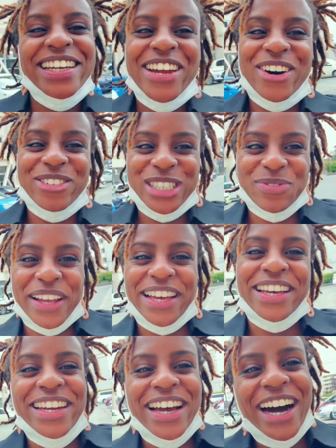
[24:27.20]
No, I'm just
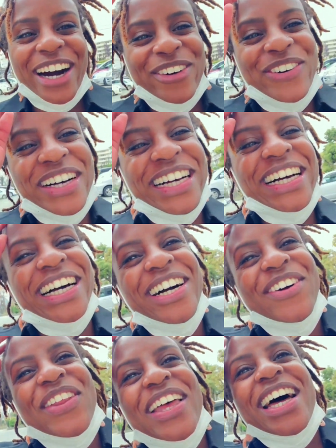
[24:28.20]
playing.
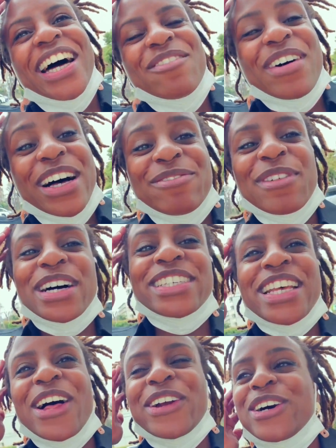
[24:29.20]
My
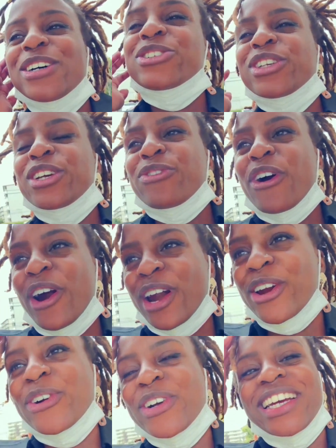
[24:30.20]
salary goes really far.
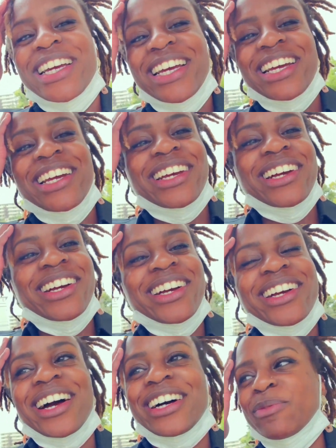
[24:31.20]

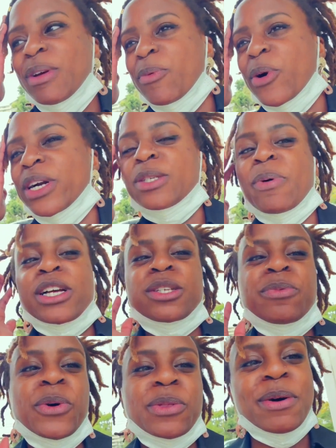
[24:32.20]
I should be more
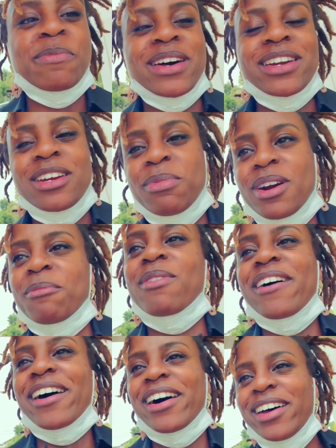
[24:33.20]
responsible with my money, but
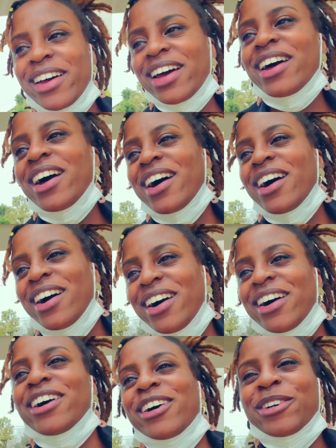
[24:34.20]
I'm not.
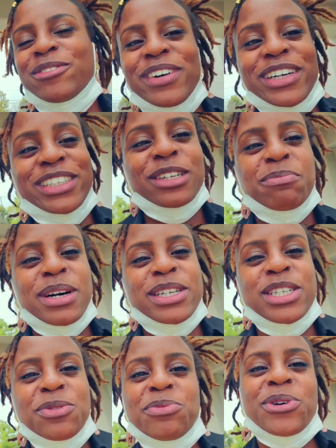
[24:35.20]
I should
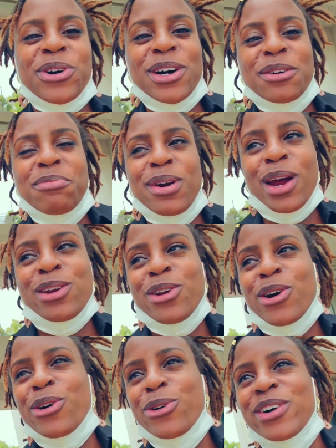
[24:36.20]
budget more, but I
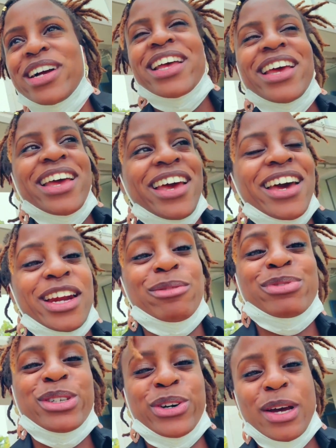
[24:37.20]
don't. And
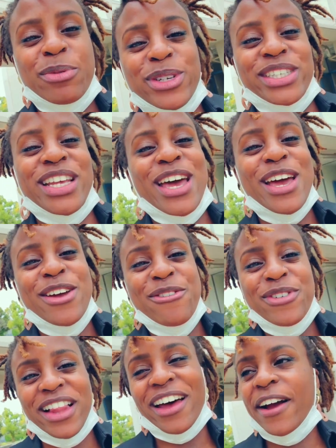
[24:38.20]
I'm still able to
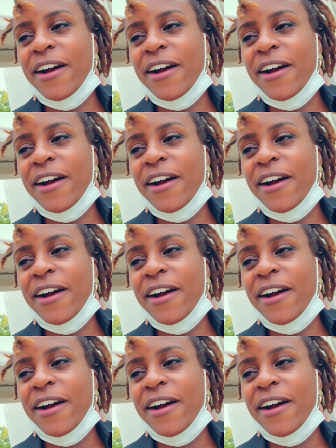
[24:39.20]
save.